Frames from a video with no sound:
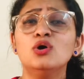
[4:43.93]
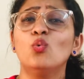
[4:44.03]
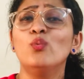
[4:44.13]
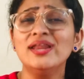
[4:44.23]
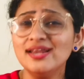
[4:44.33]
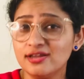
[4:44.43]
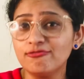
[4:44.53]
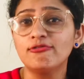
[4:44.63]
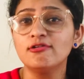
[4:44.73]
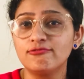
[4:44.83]
very
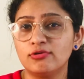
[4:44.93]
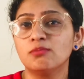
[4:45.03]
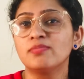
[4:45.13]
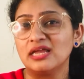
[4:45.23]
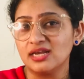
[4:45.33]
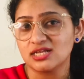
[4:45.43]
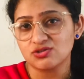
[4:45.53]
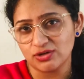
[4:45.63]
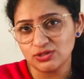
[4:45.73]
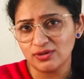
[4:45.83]
different from
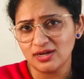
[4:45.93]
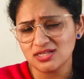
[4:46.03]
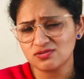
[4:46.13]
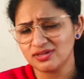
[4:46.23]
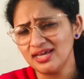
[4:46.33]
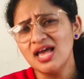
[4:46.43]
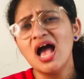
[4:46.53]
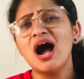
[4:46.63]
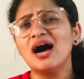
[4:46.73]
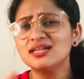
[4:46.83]
industry to industry.
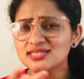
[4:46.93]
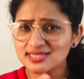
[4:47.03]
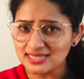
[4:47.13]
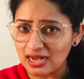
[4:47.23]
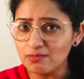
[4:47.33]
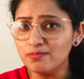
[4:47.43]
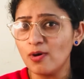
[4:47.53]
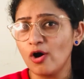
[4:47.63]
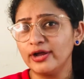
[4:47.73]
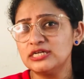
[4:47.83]
At some
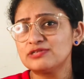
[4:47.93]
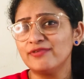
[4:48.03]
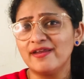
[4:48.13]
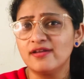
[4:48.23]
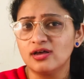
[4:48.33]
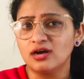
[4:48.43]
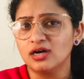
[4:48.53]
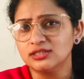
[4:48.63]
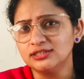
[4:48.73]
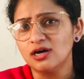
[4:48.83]
points when
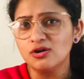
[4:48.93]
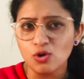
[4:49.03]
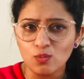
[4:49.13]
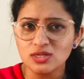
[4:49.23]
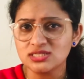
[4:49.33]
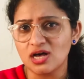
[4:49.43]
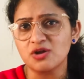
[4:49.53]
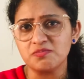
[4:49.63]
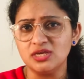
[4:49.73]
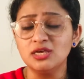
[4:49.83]
the turnovers are
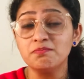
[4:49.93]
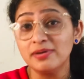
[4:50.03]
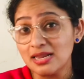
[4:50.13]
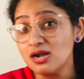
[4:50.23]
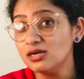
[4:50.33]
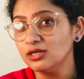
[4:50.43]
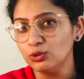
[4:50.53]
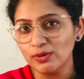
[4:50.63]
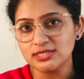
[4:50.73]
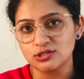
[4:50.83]
being billed in
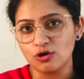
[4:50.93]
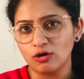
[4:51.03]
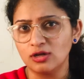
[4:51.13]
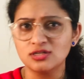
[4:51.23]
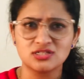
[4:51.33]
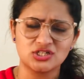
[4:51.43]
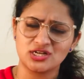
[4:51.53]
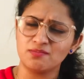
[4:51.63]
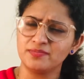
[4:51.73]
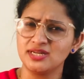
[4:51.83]
US dollars, such
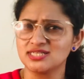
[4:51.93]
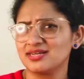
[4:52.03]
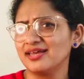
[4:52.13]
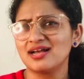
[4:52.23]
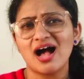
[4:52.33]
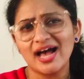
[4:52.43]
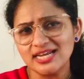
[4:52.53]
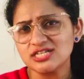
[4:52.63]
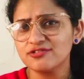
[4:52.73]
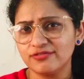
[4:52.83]
companies like
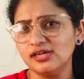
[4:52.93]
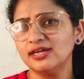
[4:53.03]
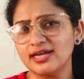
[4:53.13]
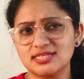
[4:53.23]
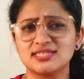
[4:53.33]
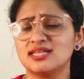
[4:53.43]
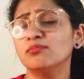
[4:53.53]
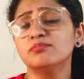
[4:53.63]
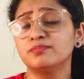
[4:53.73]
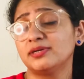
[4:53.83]
IT field get
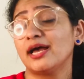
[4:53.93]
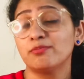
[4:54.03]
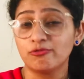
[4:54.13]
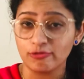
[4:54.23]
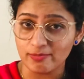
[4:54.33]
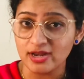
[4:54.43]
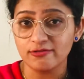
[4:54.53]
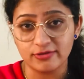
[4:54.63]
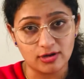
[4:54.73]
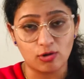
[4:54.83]
some type of a
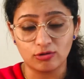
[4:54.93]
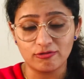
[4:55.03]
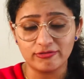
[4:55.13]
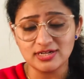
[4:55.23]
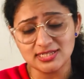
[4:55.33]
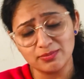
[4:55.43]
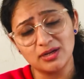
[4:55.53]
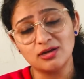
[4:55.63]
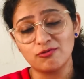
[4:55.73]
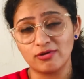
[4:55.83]
benefit out of it,
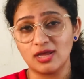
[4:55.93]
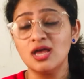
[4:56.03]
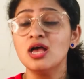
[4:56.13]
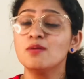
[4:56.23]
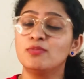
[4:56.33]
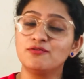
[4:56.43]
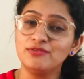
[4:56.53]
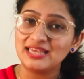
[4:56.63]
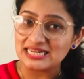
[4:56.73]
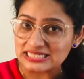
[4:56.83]
similar way. But we
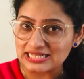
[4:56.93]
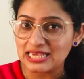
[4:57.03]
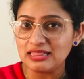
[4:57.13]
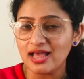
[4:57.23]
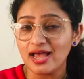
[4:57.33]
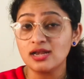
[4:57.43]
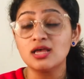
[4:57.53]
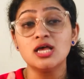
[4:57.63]
can say that